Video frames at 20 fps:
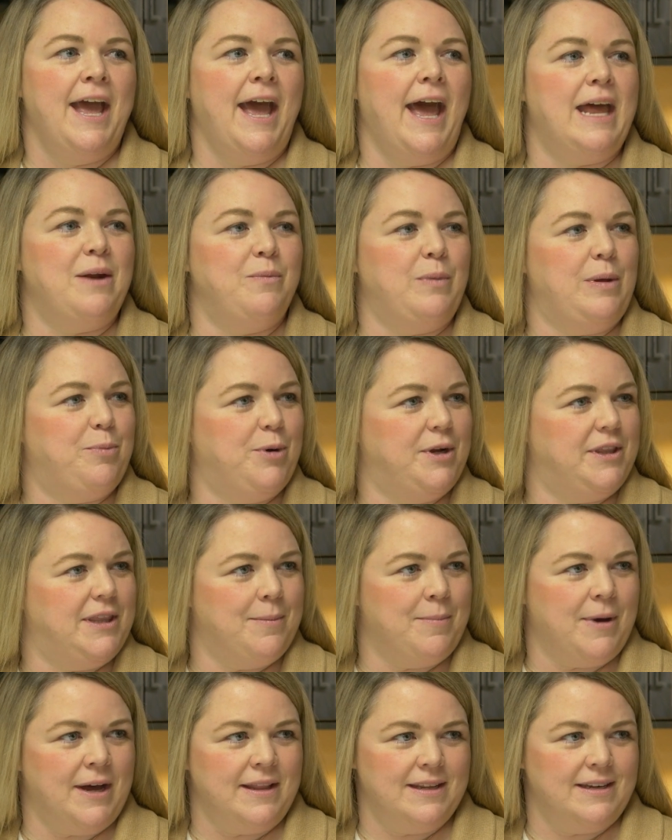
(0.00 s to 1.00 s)
and we put
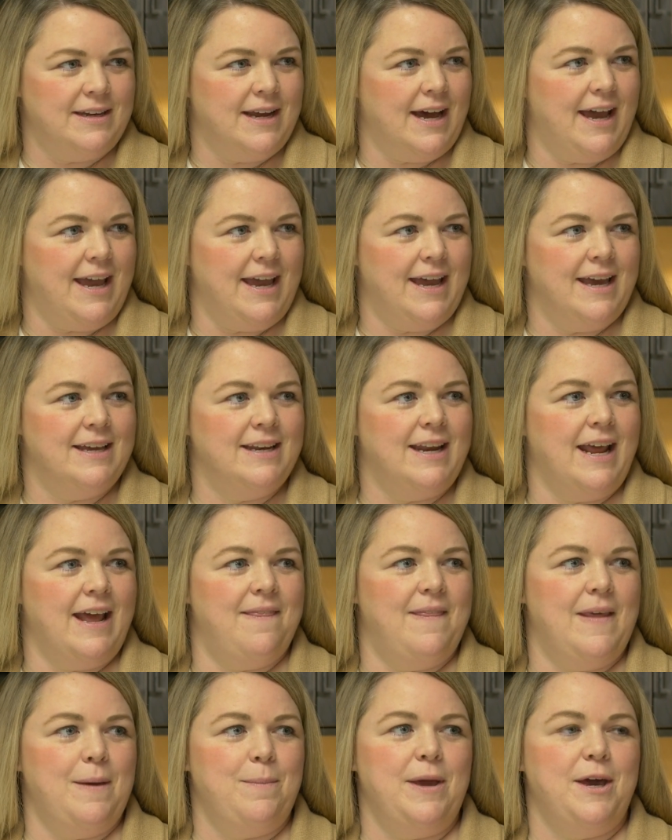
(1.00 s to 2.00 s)
them on the diet
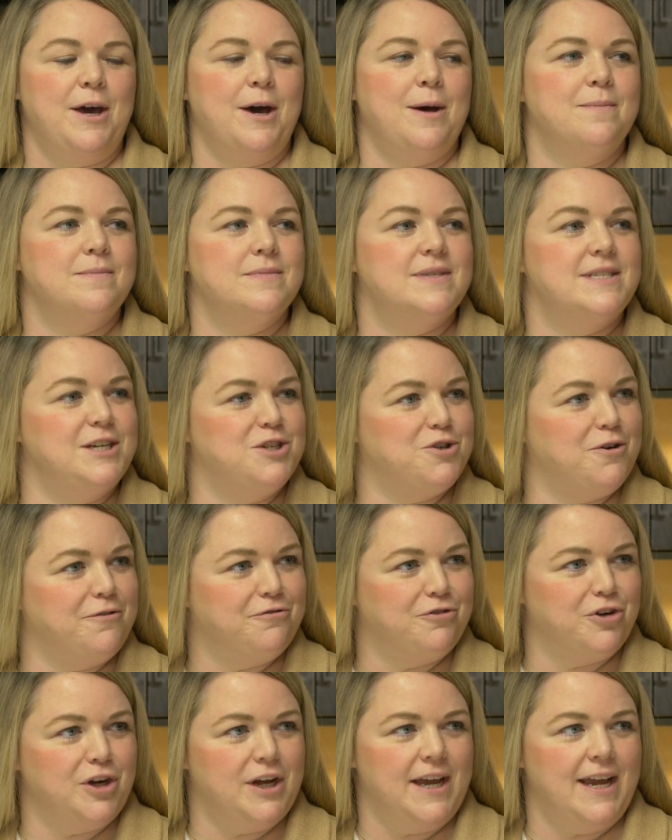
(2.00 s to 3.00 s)
and they become seizure
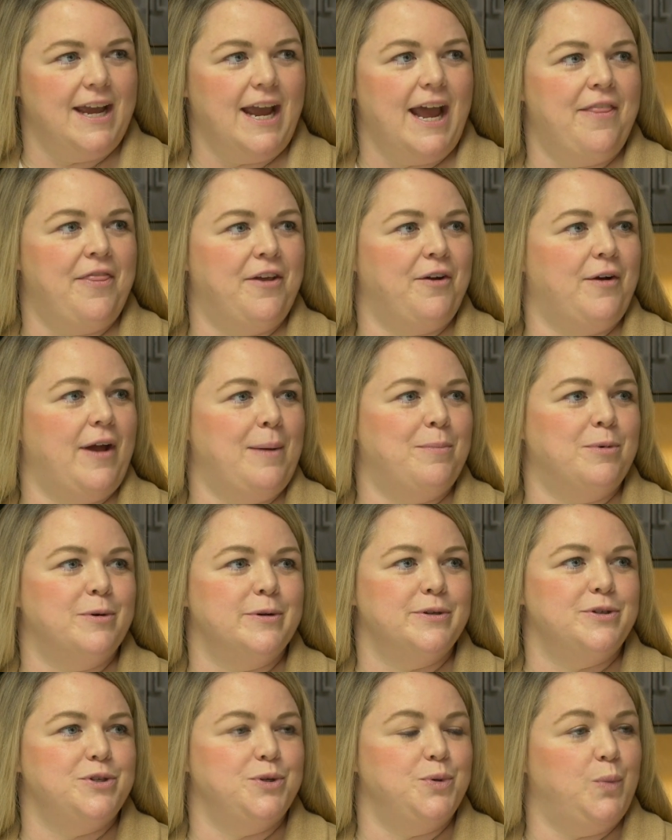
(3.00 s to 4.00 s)
free and they're
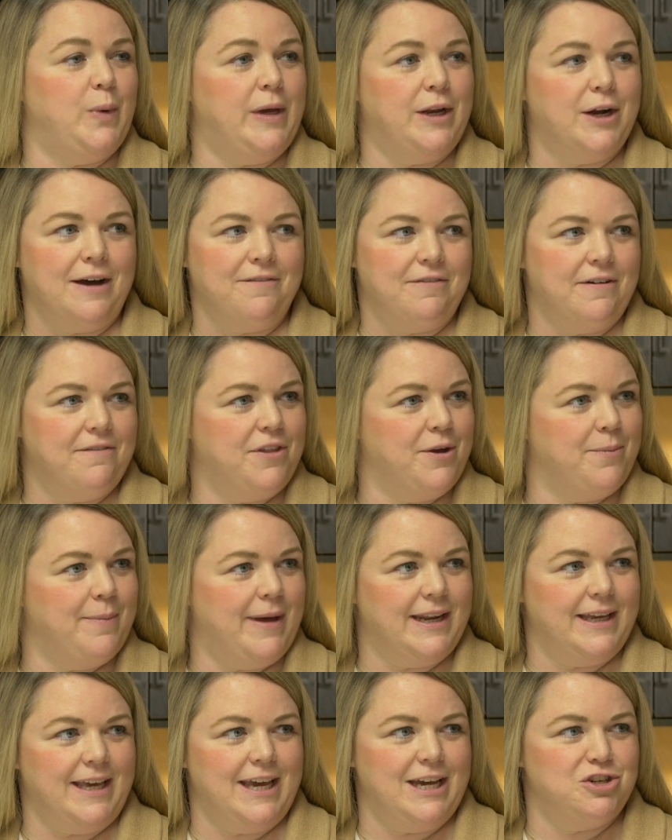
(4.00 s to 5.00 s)
able to wean off of their
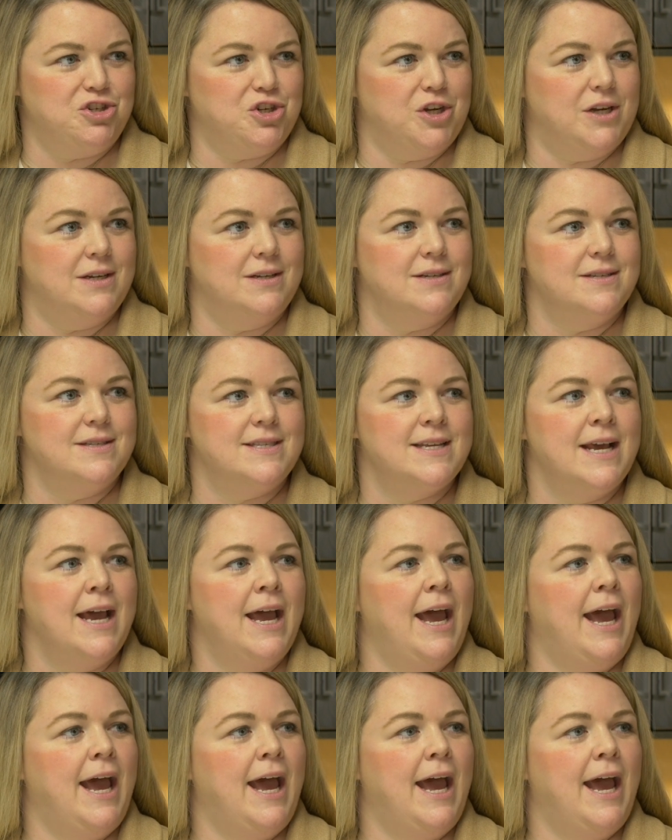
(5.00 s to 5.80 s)
medications,